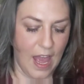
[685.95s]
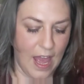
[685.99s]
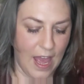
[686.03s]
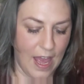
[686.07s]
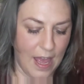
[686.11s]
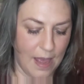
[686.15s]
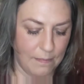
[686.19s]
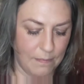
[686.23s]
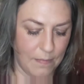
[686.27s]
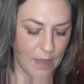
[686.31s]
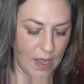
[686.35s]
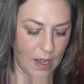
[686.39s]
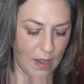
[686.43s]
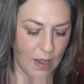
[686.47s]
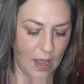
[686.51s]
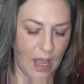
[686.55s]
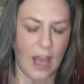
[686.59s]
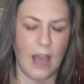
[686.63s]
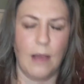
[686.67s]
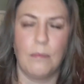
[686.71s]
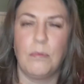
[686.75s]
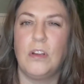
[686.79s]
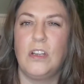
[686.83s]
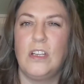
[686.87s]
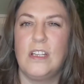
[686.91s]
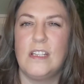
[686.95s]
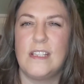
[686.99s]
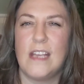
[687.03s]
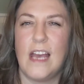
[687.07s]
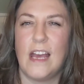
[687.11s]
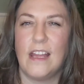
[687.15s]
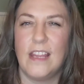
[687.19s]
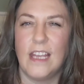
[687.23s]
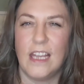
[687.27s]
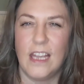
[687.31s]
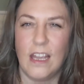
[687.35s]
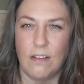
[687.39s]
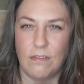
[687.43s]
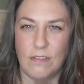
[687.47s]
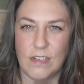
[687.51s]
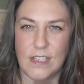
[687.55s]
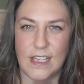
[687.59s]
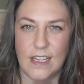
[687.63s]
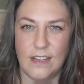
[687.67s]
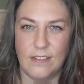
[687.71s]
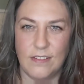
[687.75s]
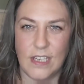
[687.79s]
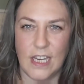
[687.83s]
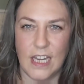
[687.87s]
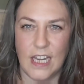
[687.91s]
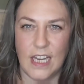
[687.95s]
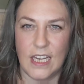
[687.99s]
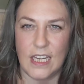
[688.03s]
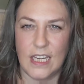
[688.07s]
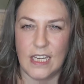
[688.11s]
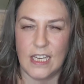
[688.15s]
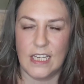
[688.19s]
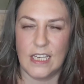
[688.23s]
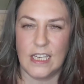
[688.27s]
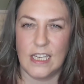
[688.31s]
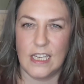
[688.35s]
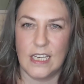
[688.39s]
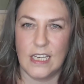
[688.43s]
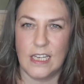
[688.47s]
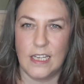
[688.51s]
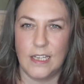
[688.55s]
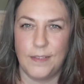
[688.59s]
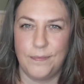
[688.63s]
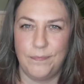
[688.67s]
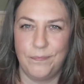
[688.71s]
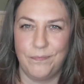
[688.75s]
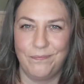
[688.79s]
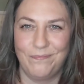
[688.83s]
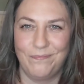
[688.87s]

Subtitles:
I'm gonna say I think I received it in